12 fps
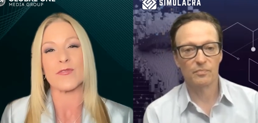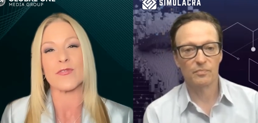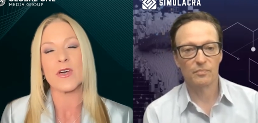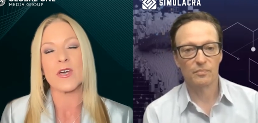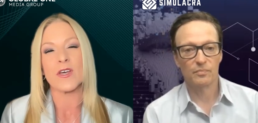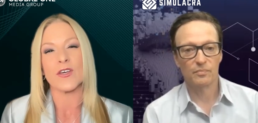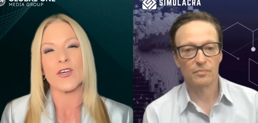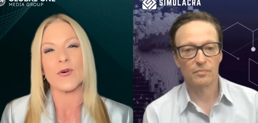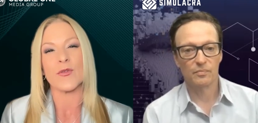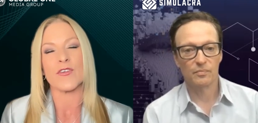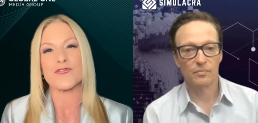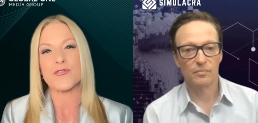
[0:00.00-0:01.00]
Speaker 1: of, you
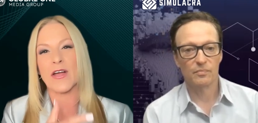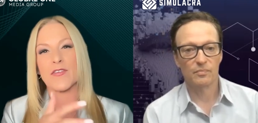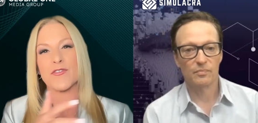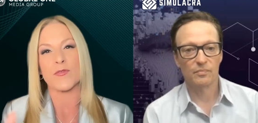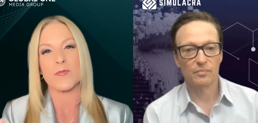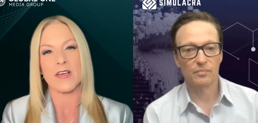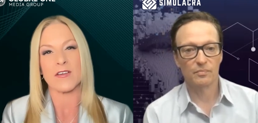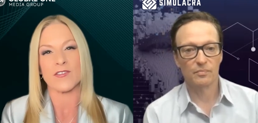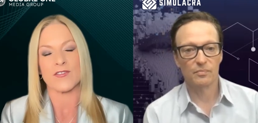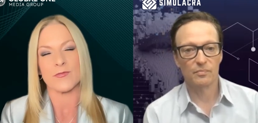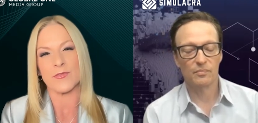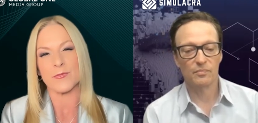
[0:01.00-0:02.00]
know, this transformation
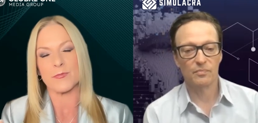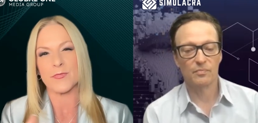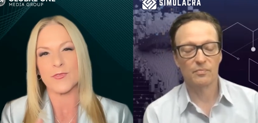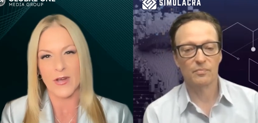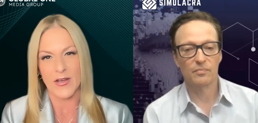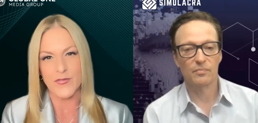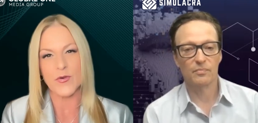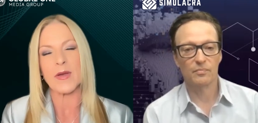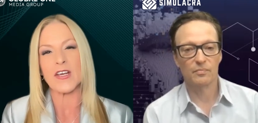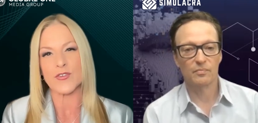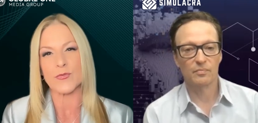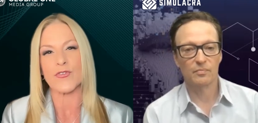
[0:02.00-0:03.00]

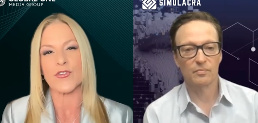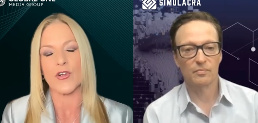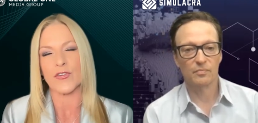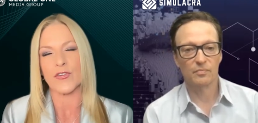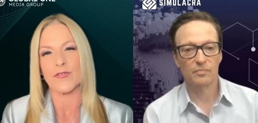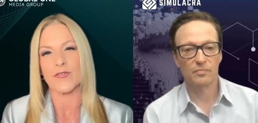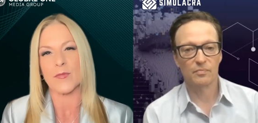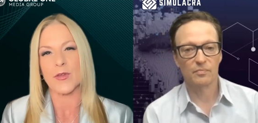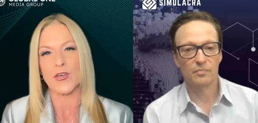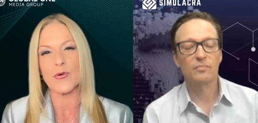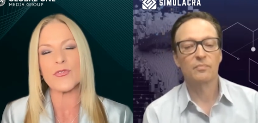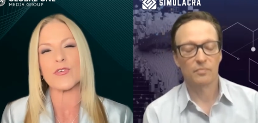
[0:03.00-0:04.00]
transformation resulting from the
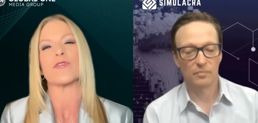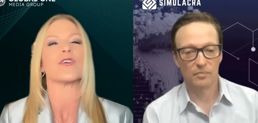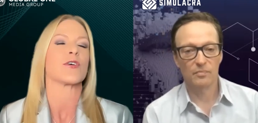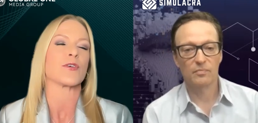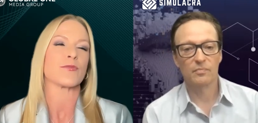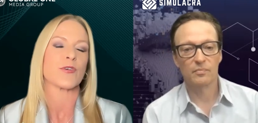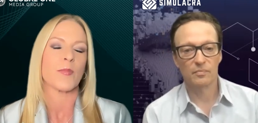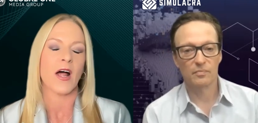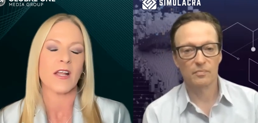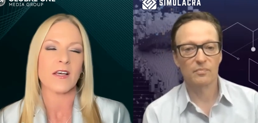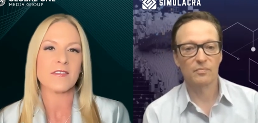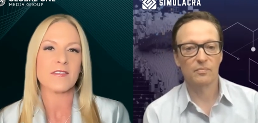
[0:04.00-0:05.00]
use of your
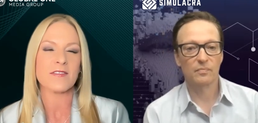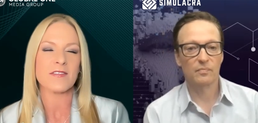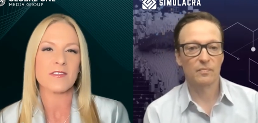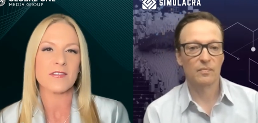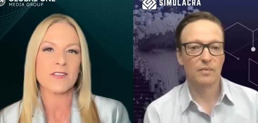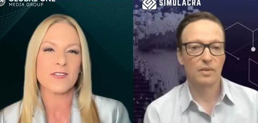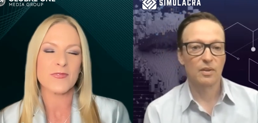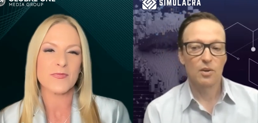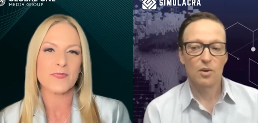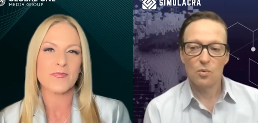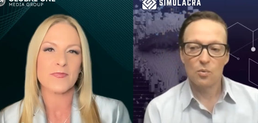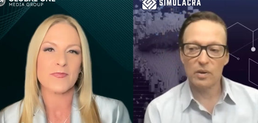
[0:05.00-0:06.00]
robotics.
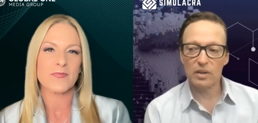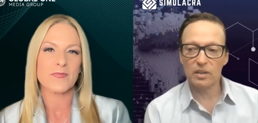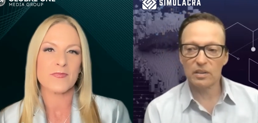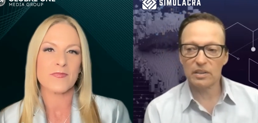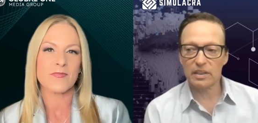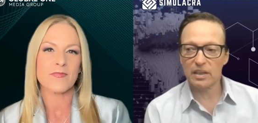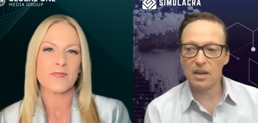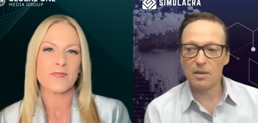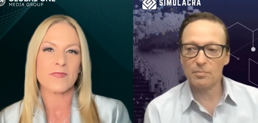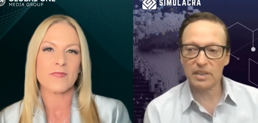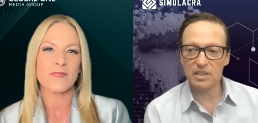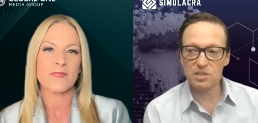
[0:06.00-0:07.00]
Speaker 2: Well,
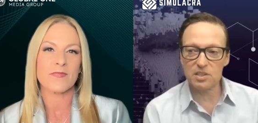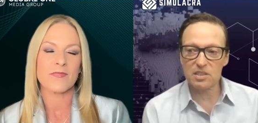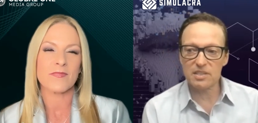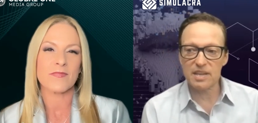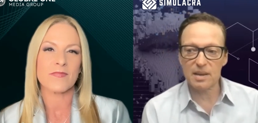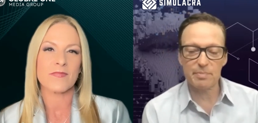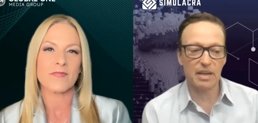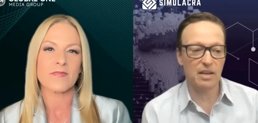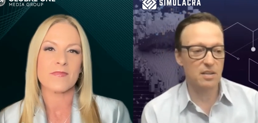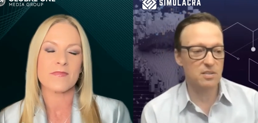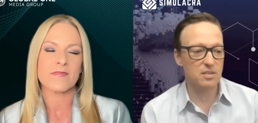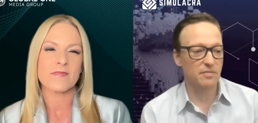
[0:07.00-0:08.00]
um, let's just say
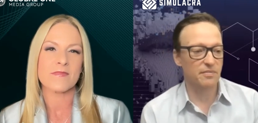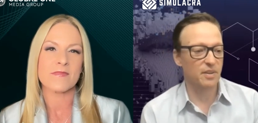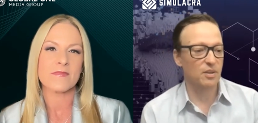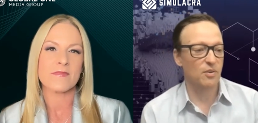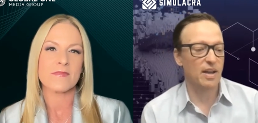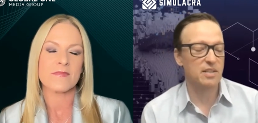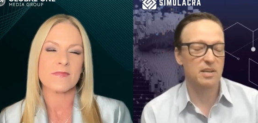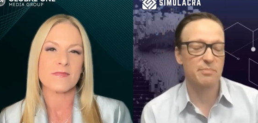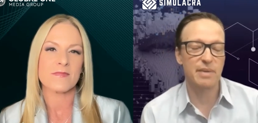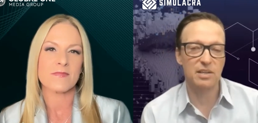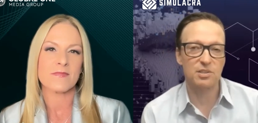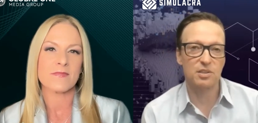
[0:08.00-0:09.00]
because of, you know, as I
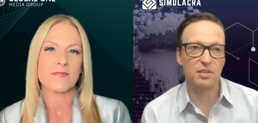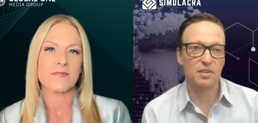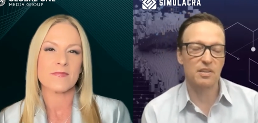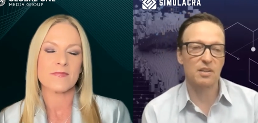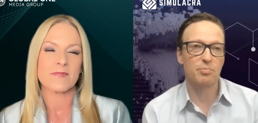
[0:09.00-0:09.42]
mentioned, the